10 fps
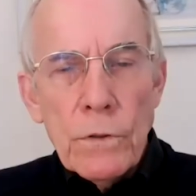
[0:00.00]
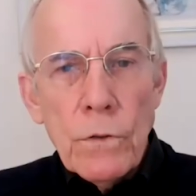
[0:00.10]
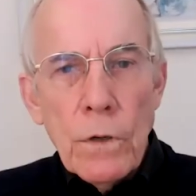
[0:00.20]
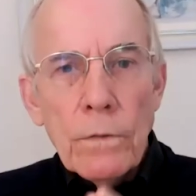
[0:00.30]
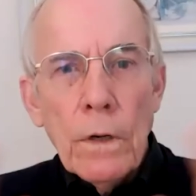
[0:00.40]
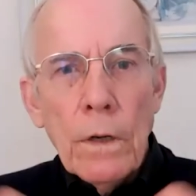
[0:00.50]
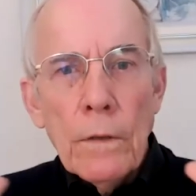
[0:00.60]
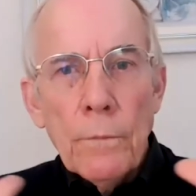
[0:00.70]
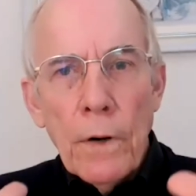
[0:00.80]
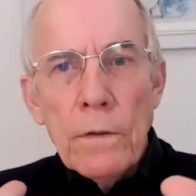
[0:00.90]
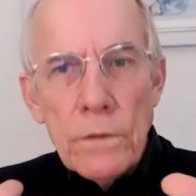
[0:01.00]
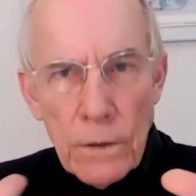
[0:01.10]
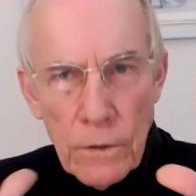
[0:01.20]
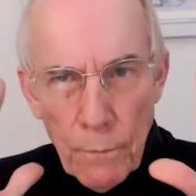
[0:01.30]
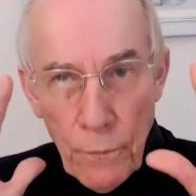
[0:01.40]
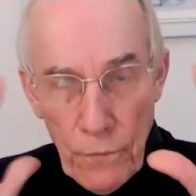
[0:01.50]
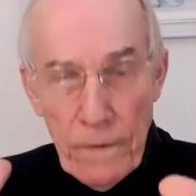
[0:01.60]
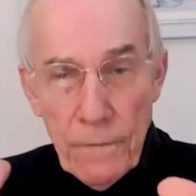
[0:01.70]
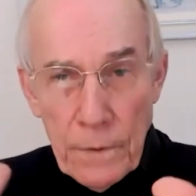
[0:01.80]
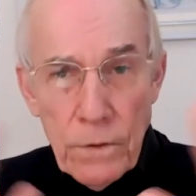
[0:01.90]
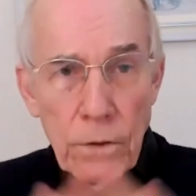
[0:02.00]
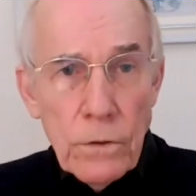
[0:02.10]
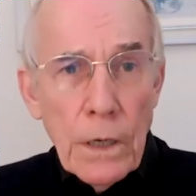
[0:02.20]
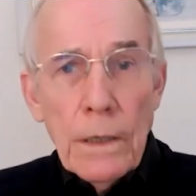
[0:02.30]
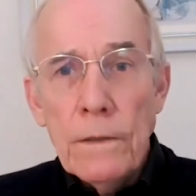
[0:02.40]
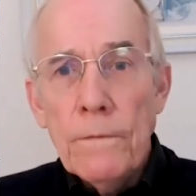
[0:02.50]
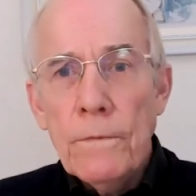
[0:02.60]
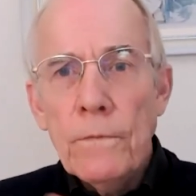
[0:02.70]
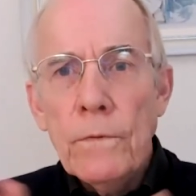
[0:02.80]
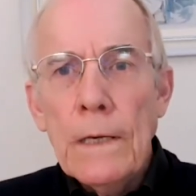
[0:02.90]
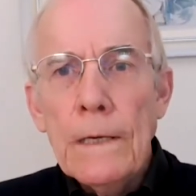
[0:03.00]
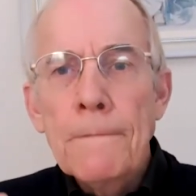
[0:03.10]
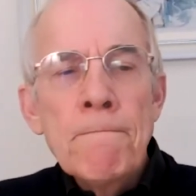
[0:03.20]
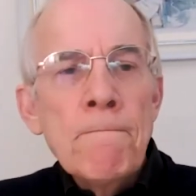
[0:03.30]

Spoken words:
Jonathan. I think process improvements are a totally different thing.